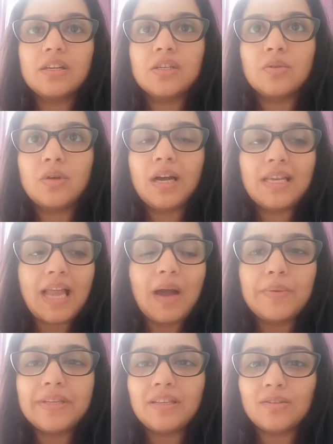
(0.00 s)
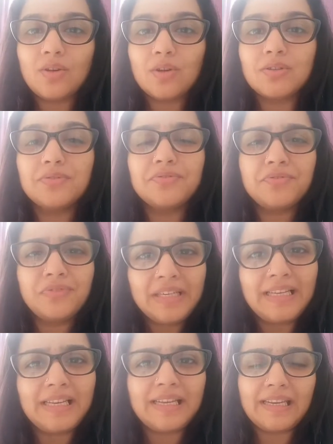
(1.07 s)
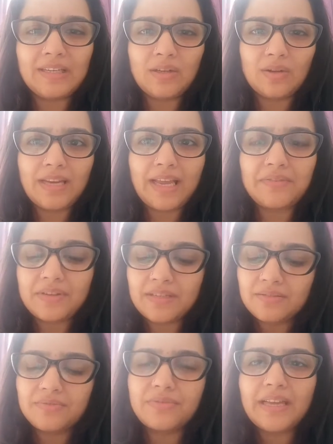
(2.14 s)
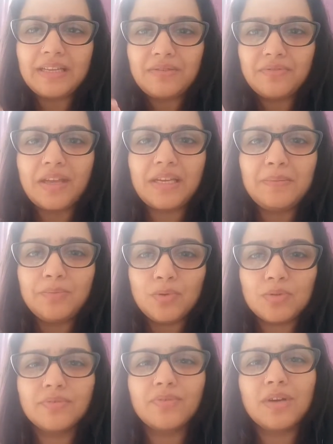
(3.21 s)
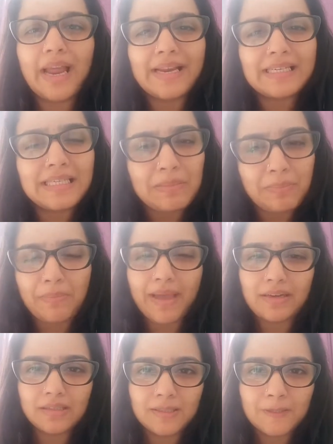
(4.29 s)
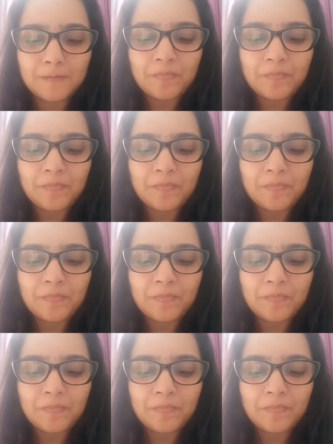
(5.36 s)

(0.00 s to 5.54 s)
to allowing the thought of feeling in your life in a very, very beautiful and deep manner.